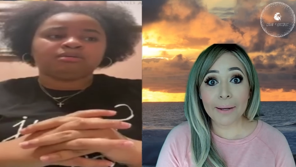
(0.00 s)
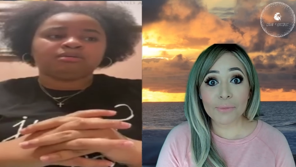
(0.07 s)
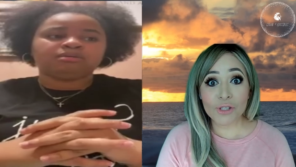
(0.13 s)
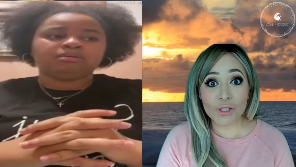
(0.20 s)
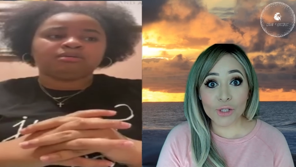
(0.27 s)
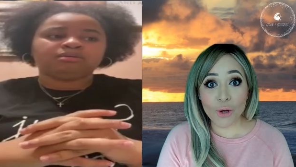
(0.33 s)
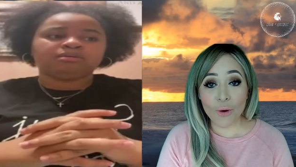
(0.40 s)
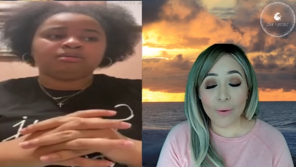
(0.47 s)
Speaker 1: I
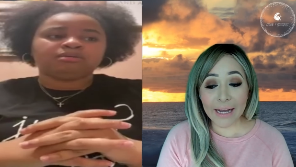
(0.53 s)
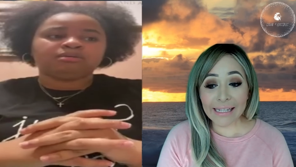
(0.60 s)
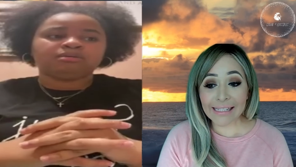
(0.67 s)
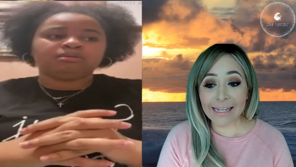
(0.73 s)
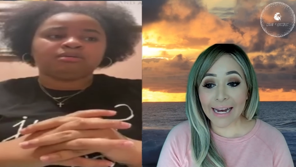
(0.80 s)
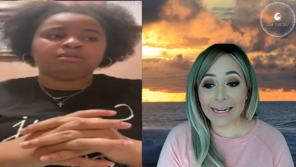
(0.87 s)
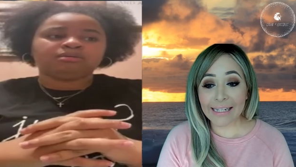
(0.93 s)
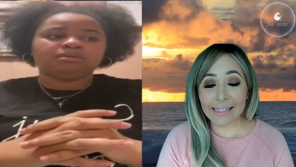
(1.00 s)
am so
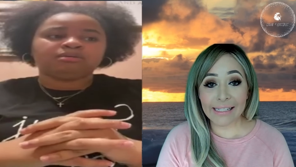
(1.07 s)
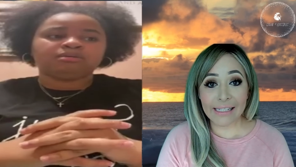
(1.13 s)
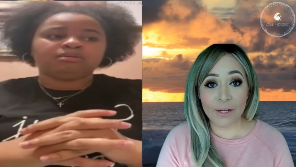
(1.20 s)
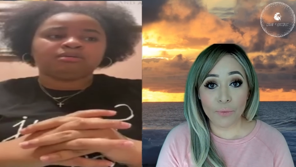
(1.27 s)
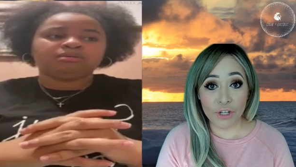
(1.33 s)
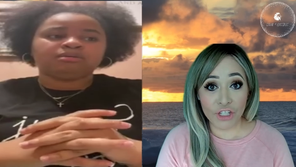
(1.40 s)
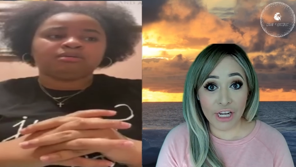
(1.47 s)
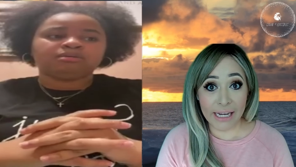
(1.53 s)
excited to
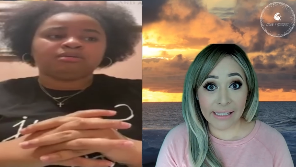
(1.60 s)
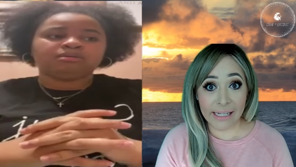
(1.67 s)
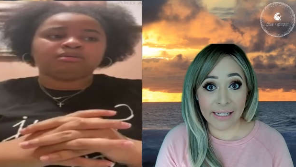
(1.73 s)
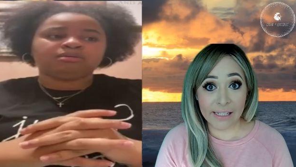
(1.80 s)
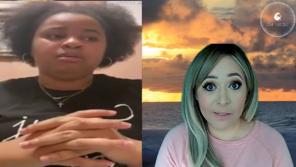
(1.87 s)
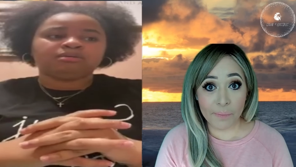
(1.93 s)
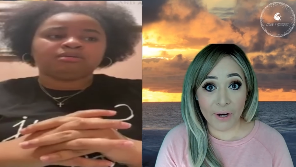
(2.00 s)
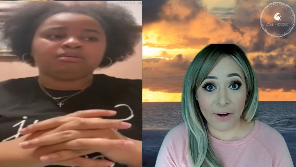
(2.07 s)
see what she has
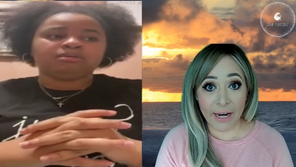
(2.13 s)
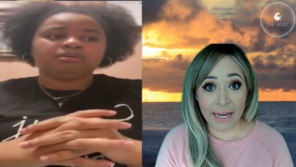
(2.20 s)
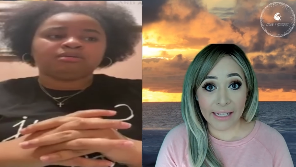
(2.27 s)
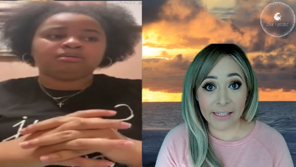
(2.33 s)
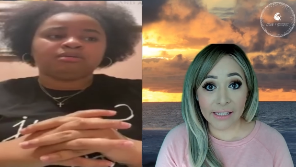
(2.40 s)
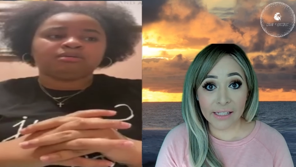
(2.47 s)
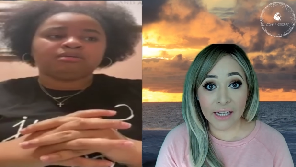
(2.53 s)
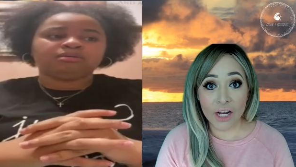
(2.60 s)

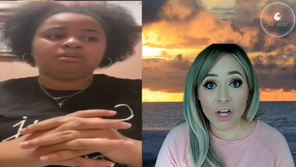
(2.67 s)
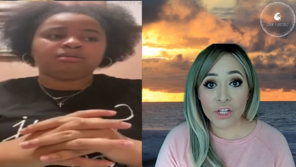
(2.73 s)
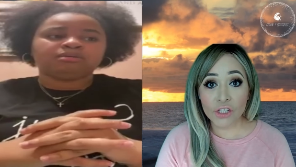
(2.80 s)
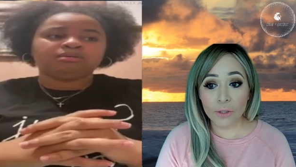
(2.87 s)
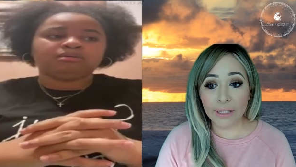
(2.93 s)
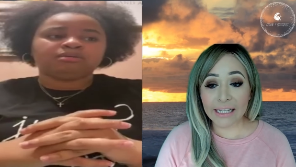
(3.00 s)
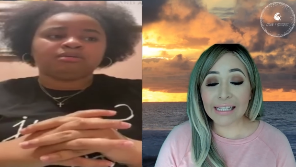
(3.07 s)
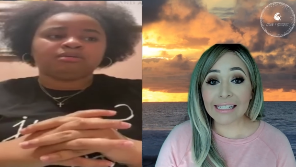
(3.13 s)
experienced.
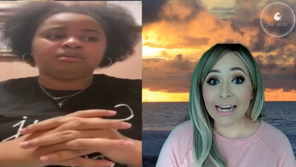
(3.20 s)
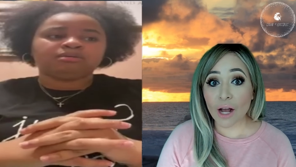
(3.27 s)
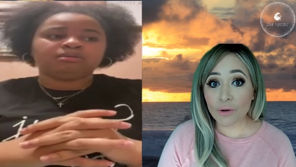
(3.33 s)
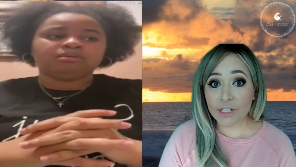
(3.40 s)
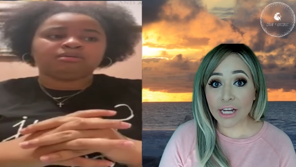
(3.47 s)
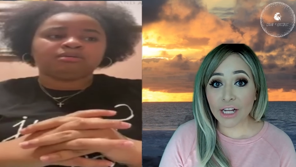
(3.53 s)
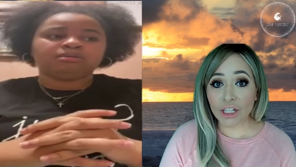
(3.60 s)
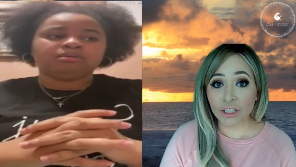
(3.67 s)
So let's
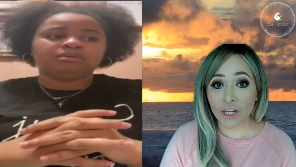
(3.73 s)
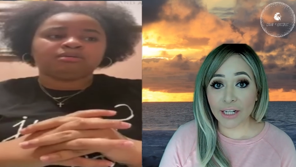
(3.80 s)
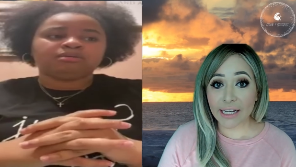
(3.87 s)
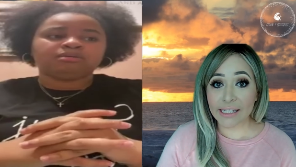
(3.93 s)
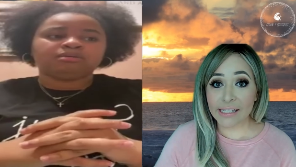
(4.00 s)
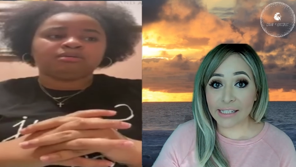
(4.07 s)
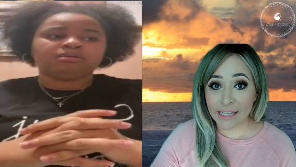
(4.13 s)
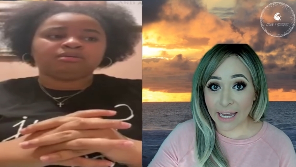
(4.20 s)
now take a
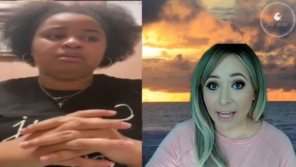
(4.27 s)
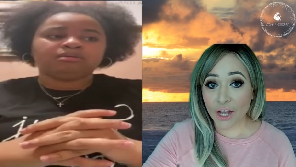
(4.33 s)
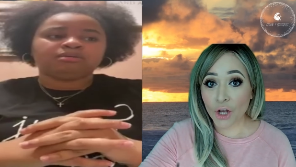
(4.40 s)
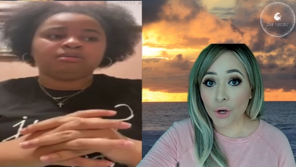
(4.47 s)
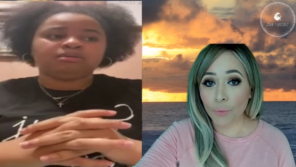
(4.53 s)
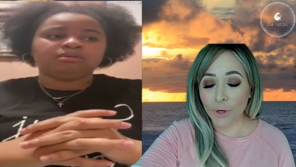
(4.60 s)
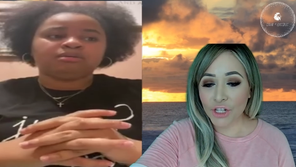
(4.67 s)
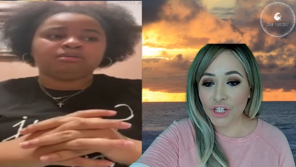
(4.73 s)
look and
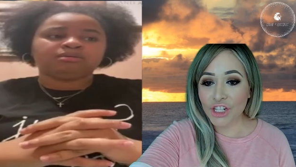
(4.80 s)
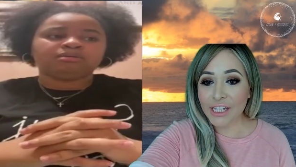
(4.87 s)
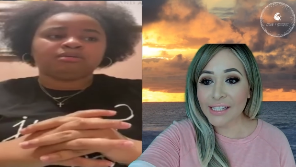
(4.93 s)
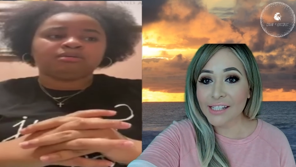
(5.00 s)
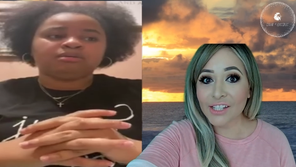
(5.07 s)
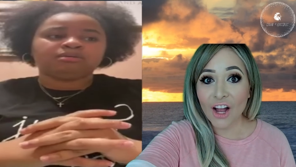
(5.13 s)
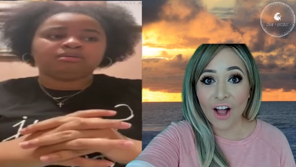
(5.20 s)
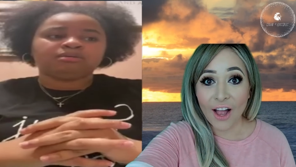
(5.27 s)
see what
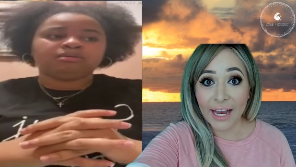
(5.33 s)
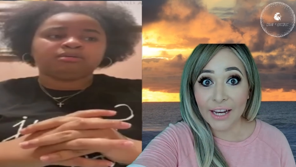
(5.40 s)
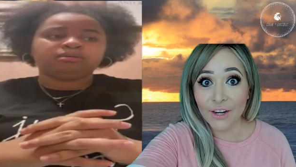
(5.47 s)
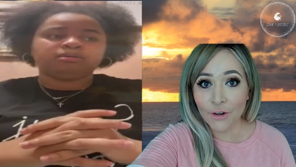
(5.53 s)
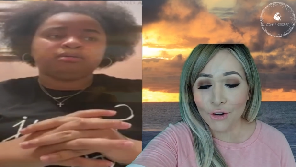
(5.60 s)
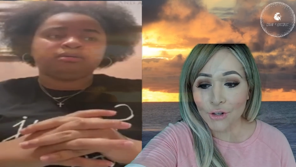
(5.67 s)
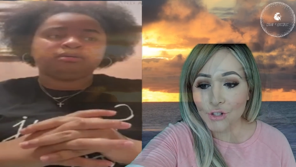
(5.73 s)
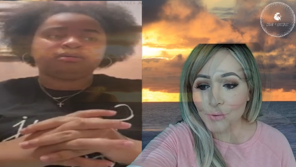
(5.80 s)
she saw
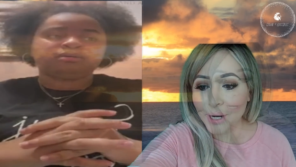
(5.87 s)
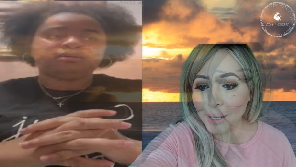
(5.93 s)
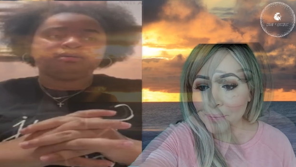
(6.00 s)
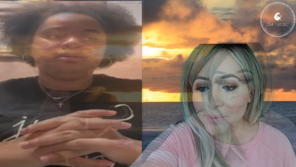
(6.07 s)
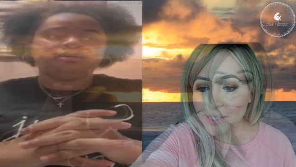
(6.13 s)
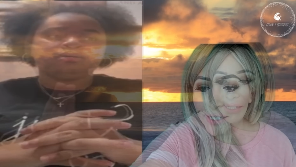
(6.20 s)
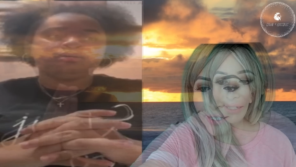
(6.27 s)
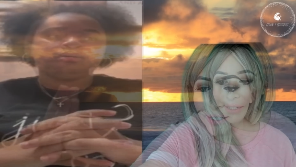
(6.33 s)
in her
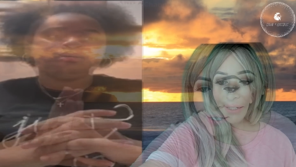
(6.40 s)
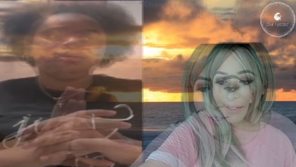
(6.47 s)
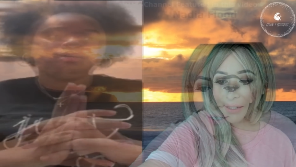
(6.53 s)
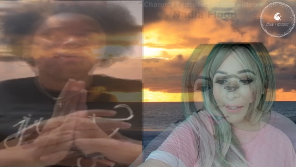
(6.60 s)
dreams.